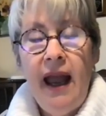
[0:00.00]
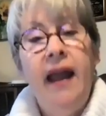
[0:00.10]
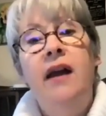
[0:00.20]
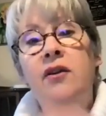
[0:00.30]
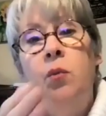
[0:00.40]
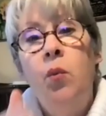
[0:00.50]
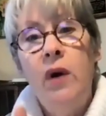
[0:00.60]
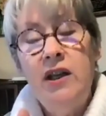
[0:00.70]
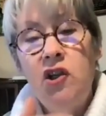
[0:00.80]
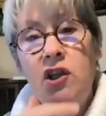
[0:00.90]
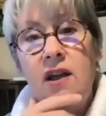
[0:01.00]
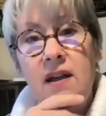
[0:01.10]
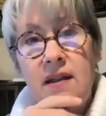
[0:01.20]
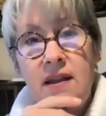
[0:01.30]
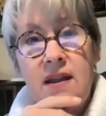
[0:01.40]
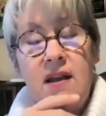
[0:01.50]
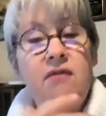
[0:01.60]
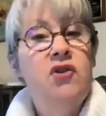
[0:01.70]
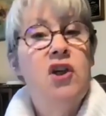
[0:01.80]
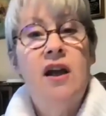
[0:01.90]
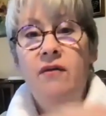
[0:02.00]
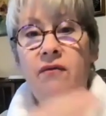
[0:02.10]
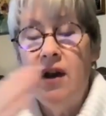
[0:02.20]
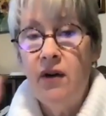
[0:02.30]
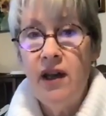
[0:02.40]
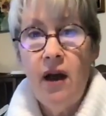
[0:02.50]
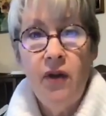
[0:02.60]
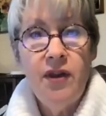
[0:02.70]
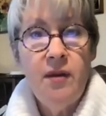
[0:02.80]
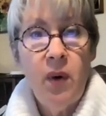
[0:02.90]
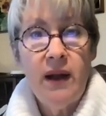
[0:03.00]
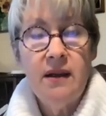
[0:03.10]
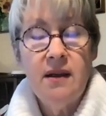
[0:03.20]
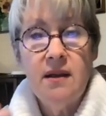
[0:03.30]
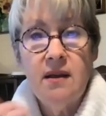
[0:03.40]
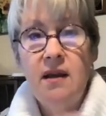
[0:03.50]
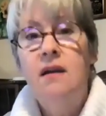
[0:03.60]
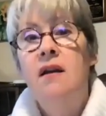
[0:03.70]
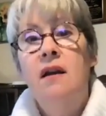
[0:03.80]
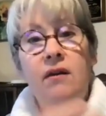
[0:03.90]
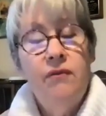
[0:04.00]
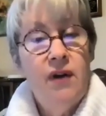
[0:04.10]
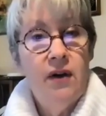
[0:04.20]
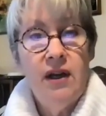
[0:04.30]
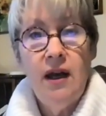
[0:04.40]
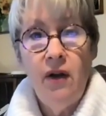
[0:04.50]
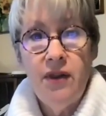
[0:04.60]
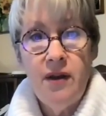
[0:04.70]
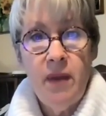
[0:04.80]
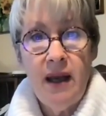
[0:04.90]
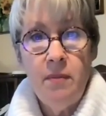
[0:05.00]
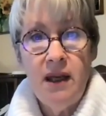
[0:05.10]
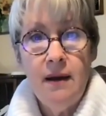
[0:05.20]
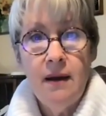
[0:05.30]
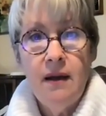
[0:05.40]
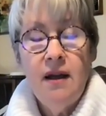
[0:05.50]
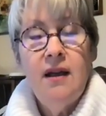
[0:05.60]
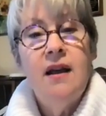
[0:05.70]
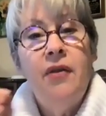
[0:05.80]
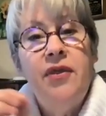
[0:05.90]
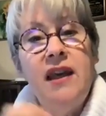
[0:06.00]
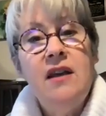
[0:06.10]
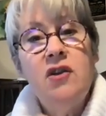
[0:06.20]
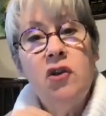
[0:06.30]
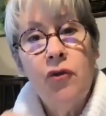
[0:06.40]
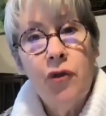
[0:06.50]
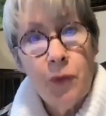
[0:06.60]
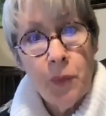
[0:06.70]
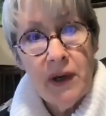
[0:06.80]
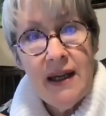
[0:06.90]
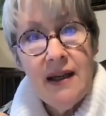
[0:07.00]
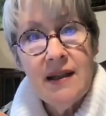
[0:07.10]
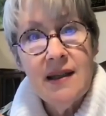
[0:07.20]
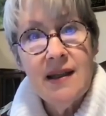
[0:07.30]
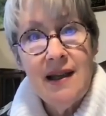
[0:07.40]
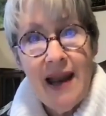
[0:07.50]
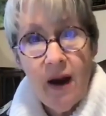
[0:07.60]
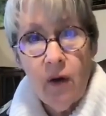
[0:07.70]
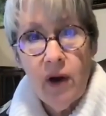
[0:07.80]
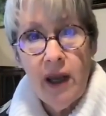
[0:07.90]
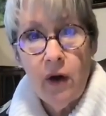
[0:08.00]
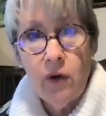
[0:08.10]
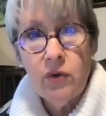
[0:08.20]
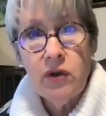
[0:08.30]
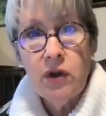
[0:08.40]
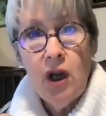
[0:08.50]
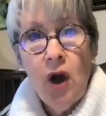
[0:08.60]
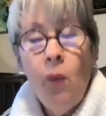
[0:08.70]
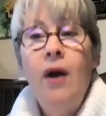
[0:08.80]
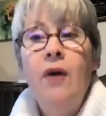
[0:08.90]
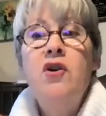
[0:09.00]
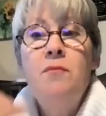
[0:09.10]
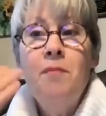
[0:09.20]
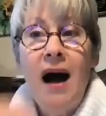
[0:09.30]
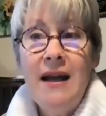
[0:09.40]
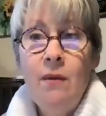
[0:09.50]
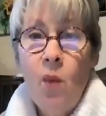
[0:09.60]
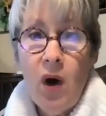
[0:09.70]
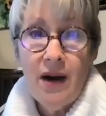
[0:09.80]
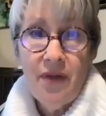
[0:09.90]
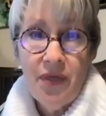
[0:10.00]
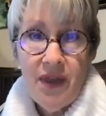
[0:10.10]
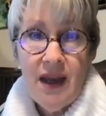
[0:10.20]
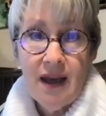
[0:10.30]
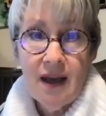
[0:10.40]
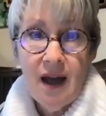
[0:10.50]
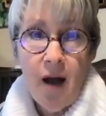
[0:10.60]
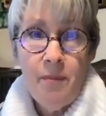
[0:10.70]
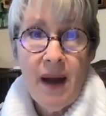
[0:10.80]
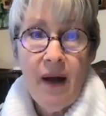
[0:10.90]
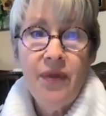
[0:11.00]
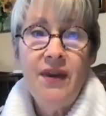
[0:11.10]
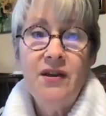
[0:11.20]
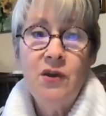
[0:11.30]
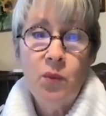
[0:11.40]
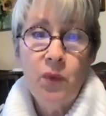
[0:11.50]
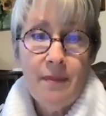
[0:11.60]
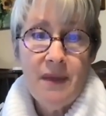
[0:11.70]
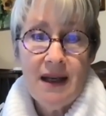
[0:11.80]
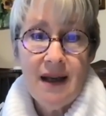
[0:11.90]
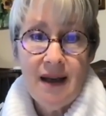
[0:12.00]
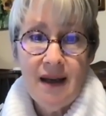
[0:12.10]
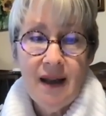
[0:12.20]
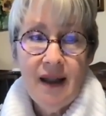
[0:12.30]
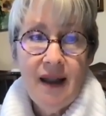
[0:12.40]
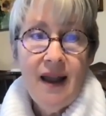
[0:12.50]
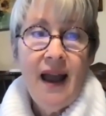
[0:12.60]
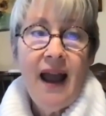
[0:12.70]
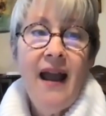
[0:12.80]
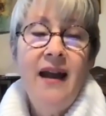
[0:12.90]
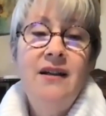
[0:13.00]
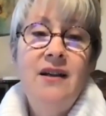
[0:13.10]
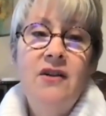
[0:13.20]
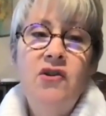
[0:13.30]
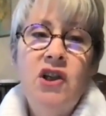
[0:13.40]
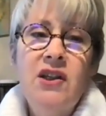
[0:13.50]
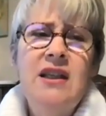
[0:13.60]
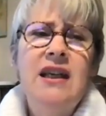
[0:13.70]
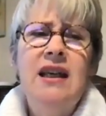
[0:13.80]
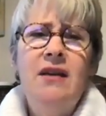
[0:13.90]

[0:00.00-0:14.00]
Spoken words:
And when she conceived, she had a very healthy pregnancy, very healthy baby. Now, these are 3 scenarios where you might want to think about this remedy, and just to